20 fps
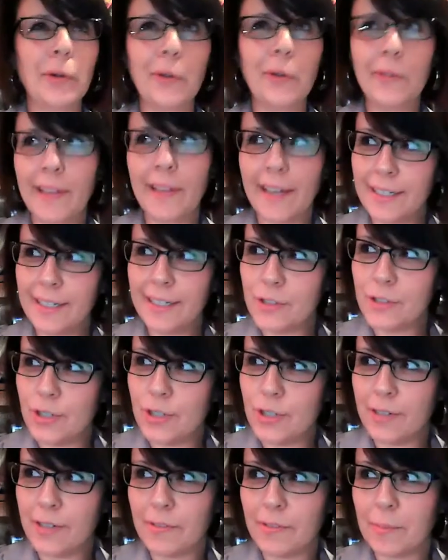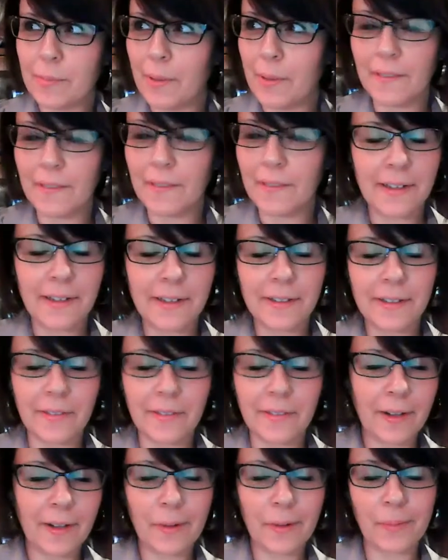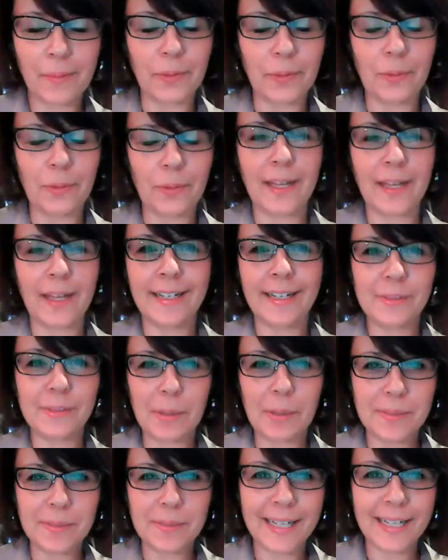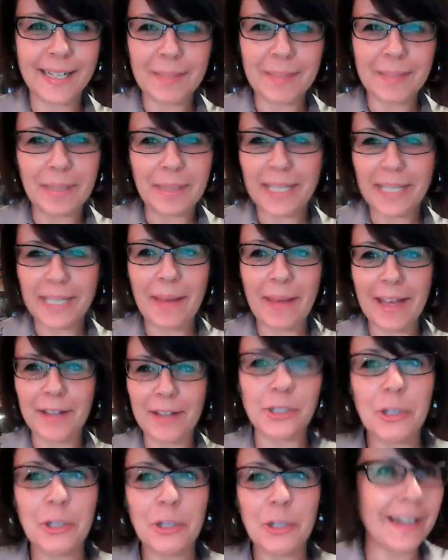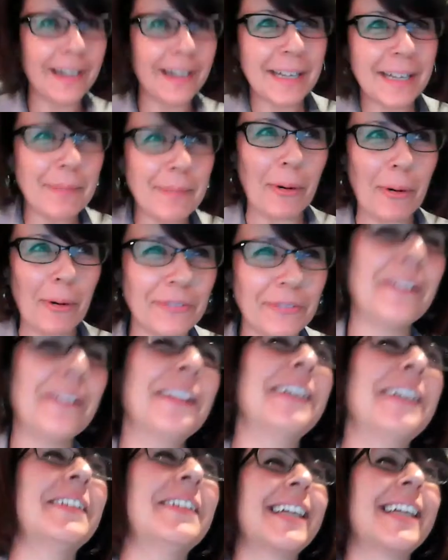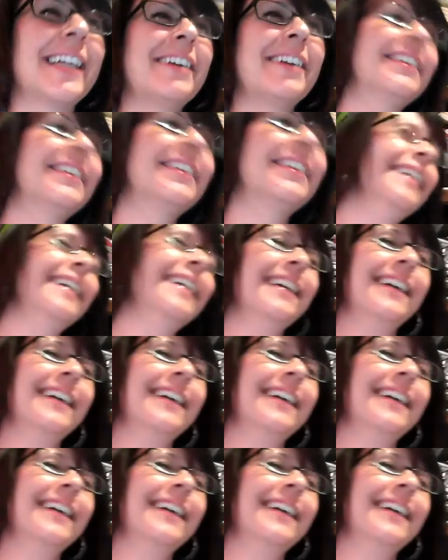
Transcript: Who the heck is Jennifer Marcolongo? They don't know who that is. When I'm sending them an email, do you want an ePortfolio account?